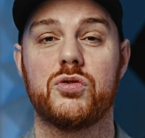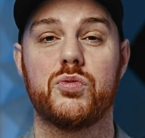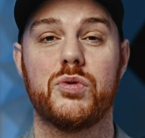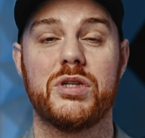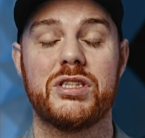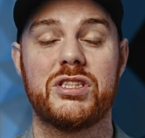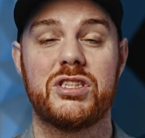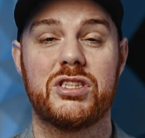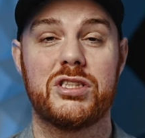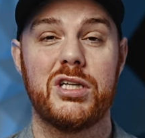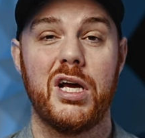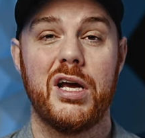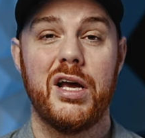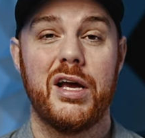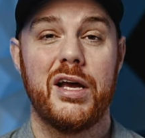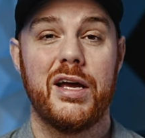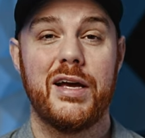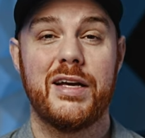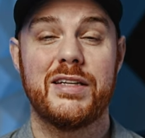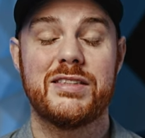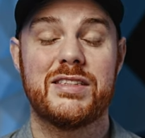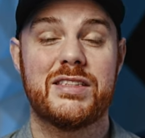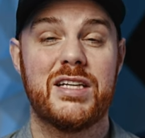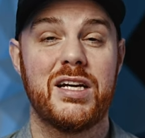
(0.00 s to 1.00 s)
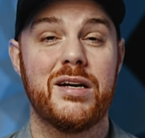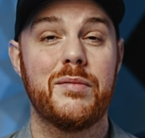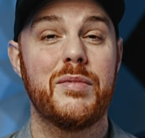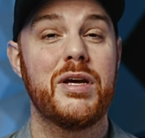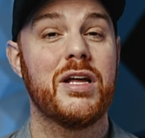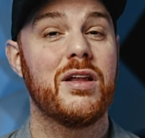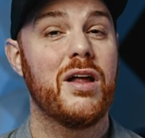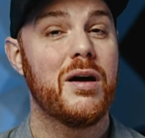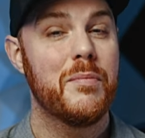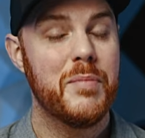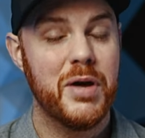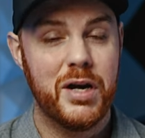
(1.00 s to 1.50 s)
which is gonna be a
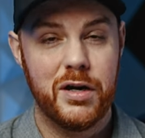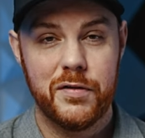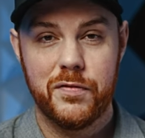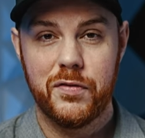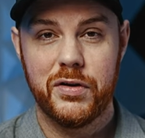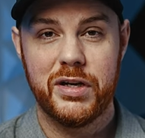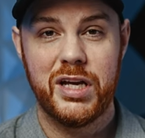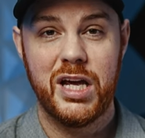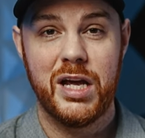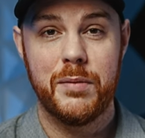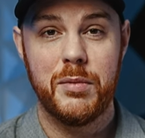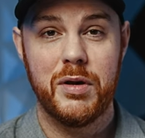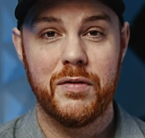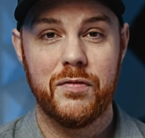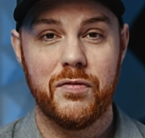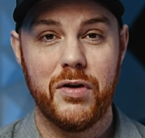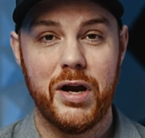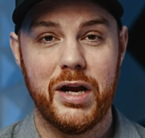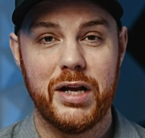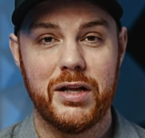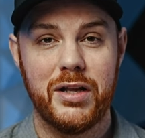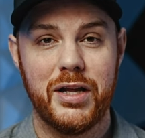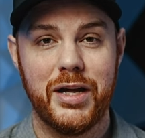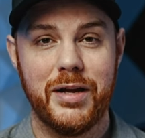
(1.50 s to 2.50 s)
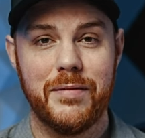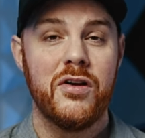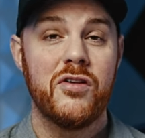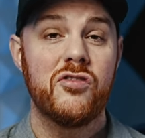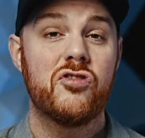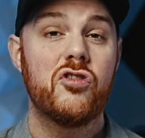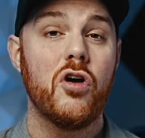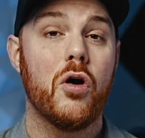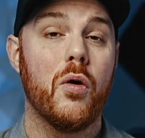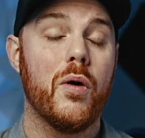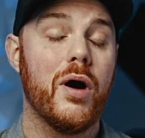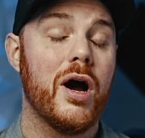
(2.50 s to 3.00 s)
lot better for gaming, frankly.
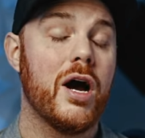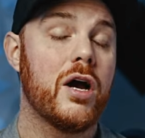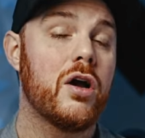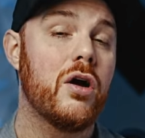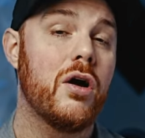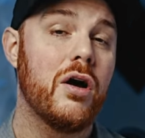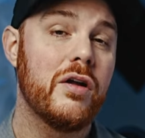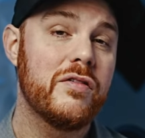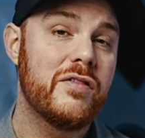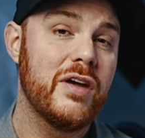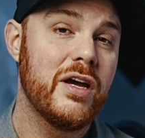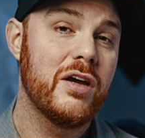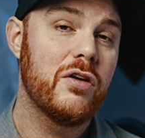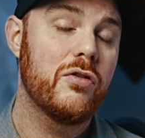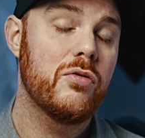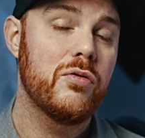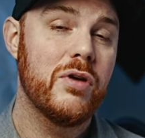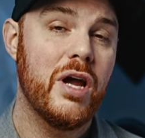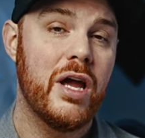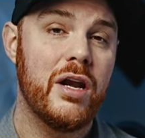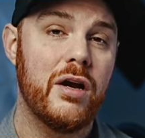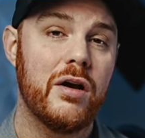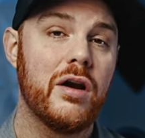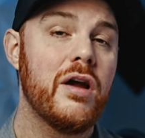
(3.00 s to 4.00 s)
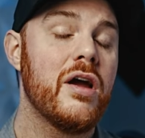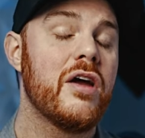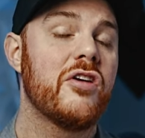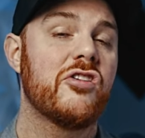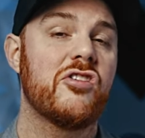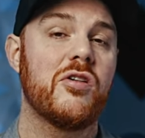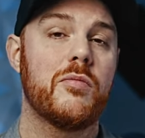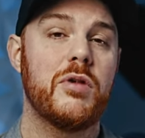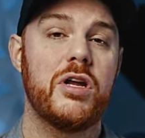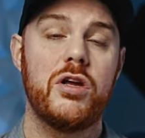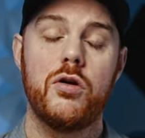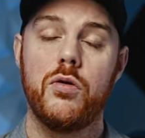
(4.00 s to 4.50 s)
So a content creator,
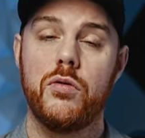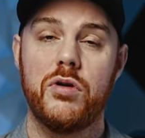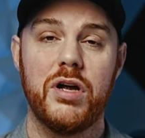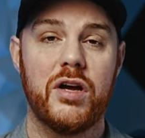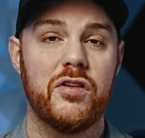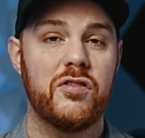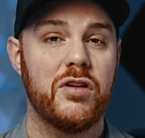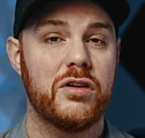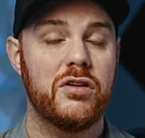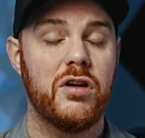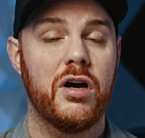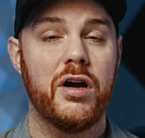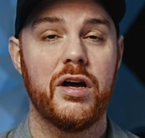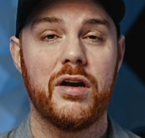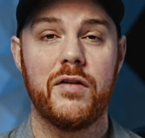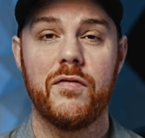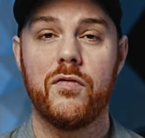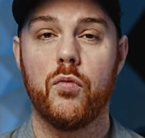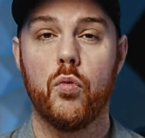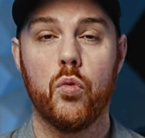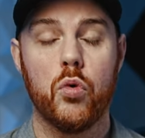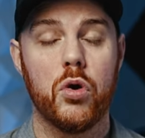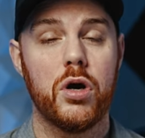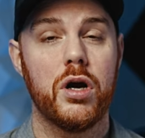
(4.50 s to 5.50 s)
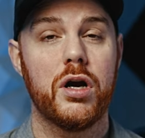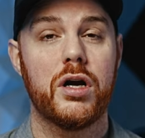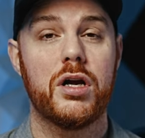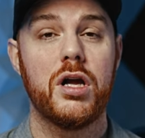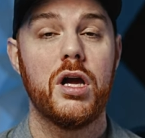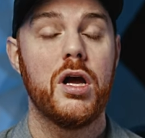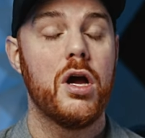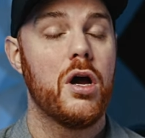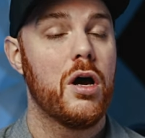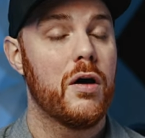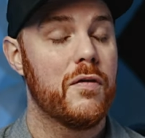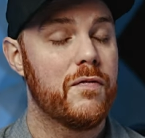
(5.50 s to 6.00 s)
somebody who does a ton of work,
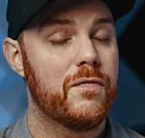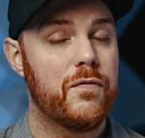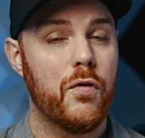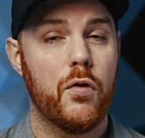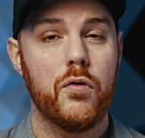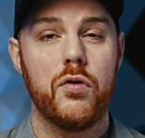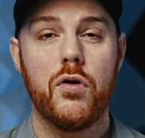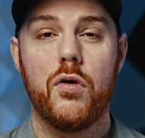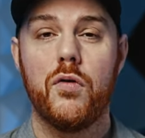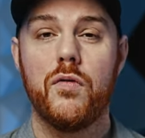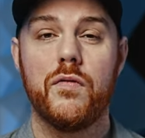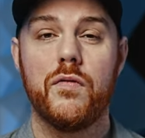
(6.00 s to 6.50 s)
photo